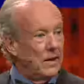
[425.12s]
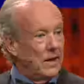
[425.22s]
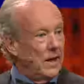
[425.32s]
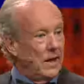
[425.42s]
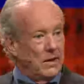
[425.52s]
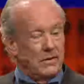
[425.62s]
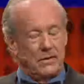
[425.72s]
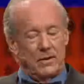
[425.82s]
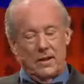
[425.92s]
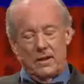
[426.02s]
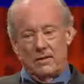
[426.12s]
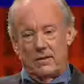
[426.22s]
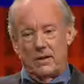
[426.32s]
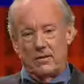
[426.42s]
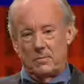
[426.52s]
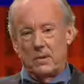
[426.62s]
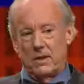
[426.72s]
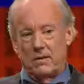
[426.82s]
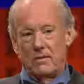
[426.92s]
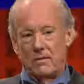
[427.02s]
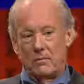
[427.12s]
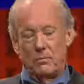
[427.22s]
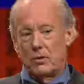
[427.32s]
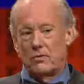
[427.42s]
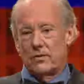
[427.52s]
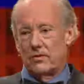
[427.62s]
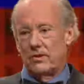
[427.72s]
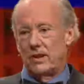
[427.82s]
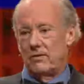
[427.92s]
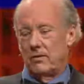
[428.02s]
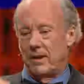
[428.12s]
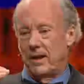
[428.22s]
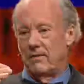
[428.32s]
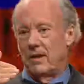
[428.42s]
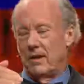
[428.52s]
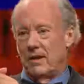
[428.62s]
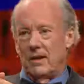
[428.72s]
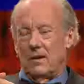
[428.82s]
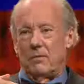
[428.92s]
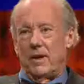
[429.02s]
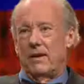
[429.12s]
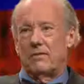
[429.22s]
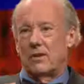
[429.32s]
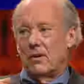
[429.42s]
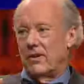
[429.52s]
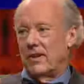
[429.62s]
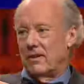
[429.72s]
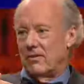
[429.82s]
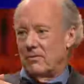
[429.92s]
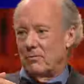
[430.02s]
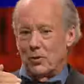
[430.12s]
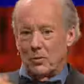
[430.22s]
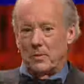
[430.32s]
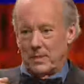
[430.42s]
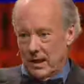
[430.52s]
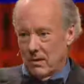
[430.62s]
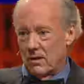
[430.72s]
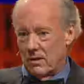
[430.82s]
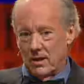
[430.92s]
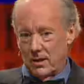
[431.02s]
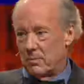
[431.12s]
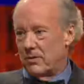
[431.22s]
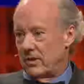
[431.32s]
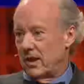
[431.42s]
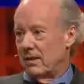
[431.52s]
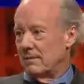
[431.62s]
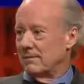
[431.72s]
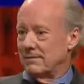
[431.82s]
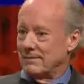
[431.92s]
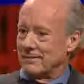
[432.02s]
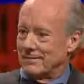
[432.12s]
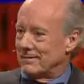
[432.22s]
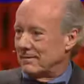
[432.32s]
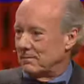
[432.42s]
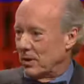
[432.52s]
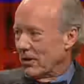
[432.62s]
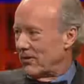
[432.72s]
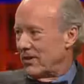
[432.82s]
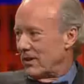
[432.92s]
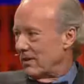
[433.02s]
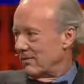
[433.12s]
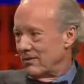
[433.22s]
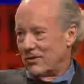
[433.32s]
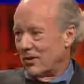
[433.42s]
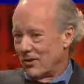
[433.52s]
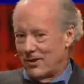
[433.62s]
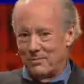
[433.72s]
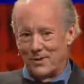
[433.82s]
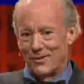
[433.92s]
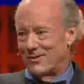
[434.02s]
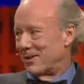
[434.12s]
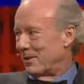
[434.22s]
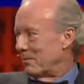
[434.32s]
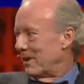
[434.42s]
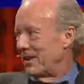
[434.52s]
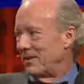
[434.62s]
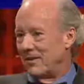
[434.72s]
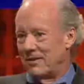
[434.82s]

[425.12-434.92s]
Mm-hmm. And it's been beautiful to see. So we have clothing that's renewably powered, 100%, mills that are solar, mills that are wind,